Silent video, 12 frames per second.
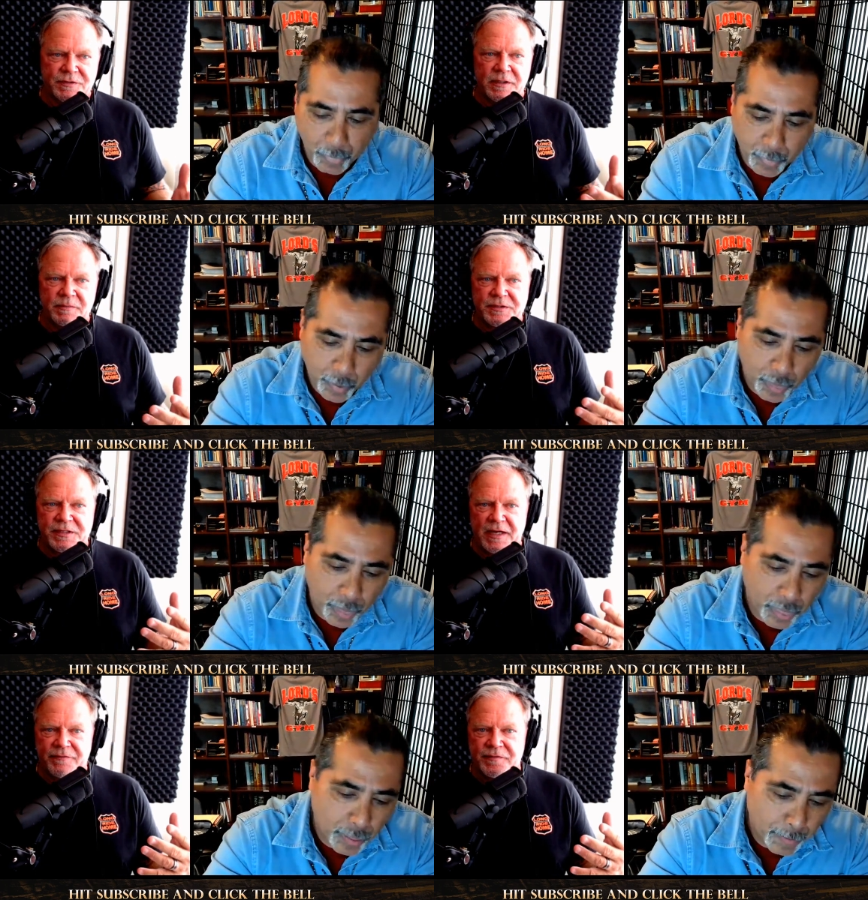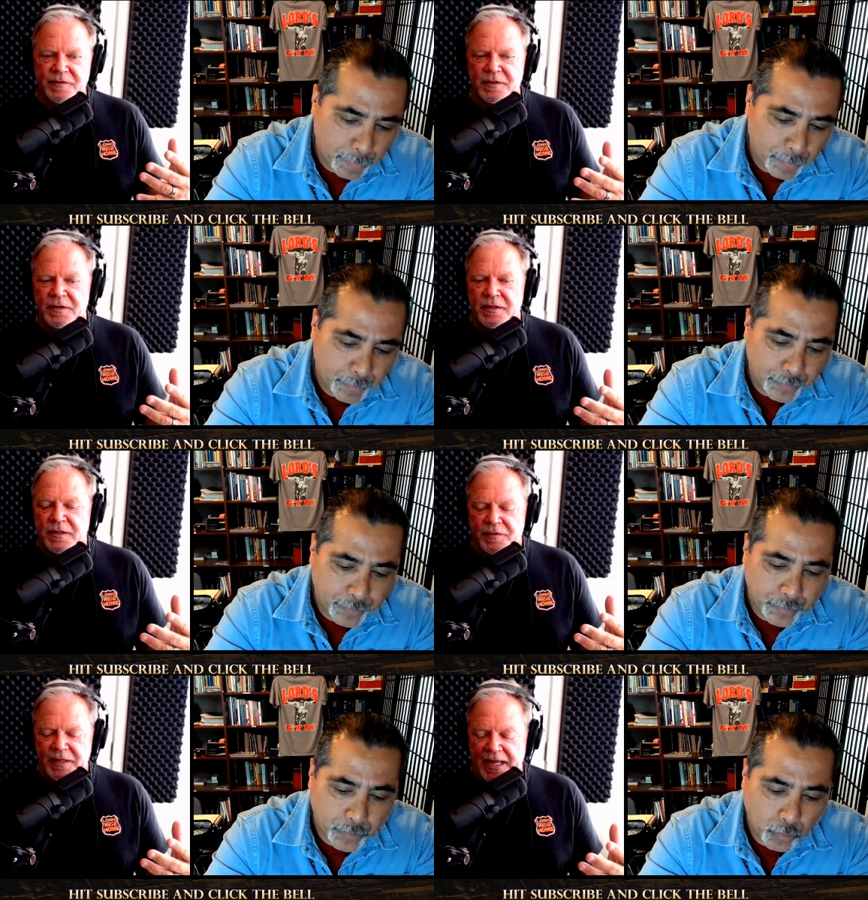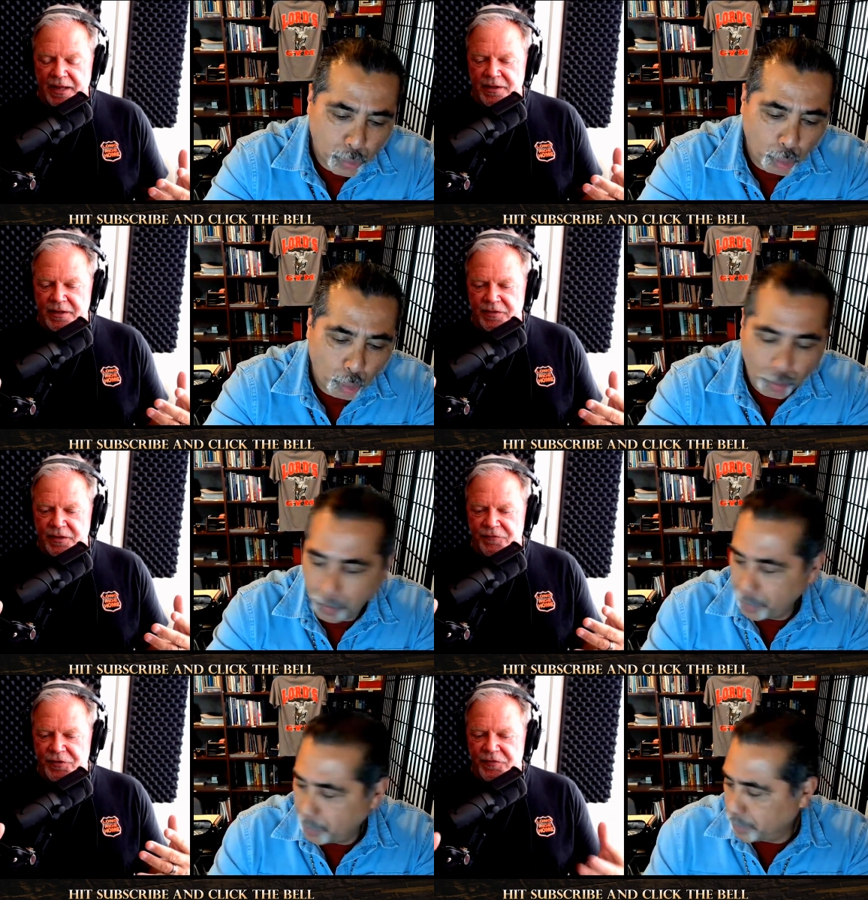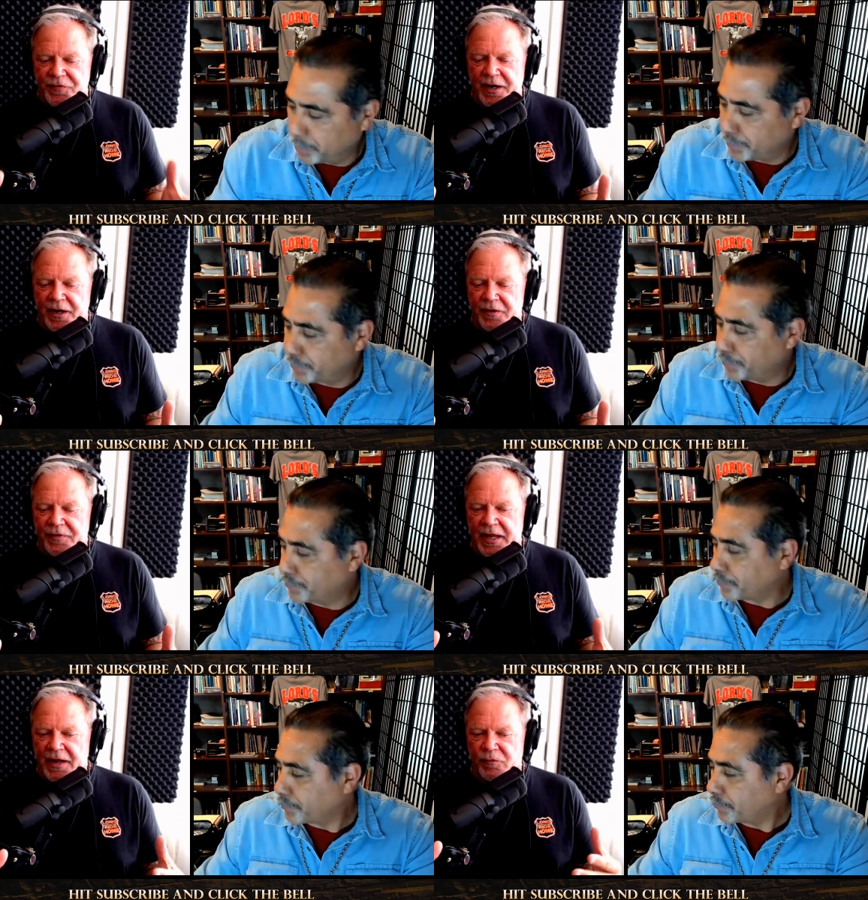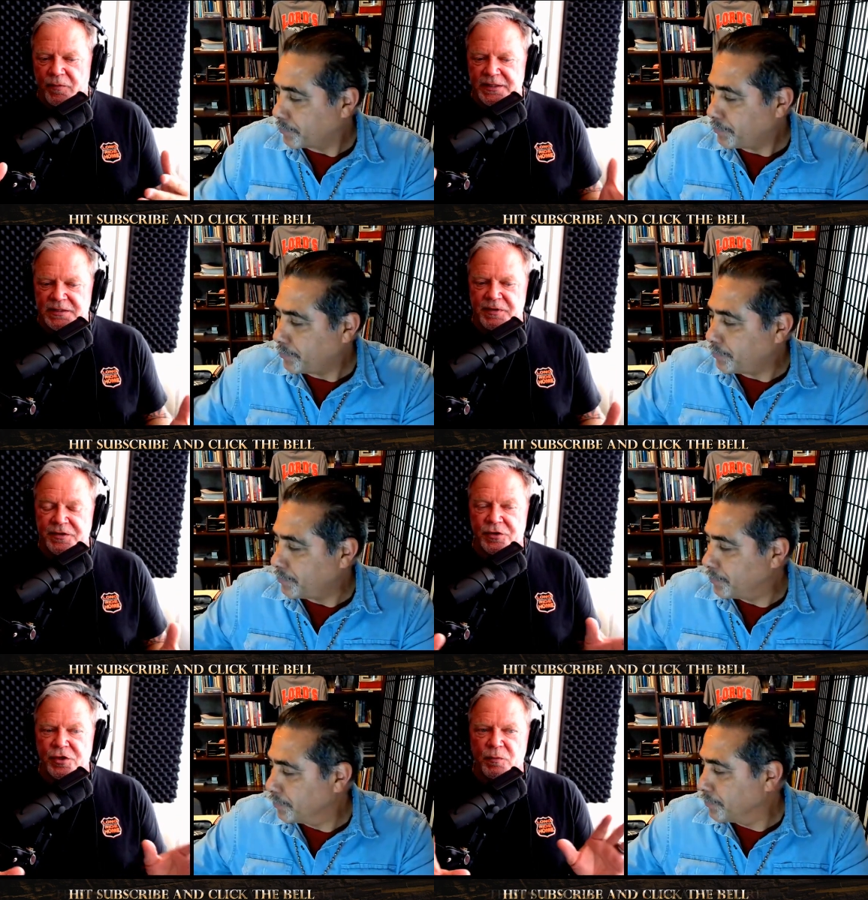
Speaker 1: demons have they ha- if they're there, they have a right to be there.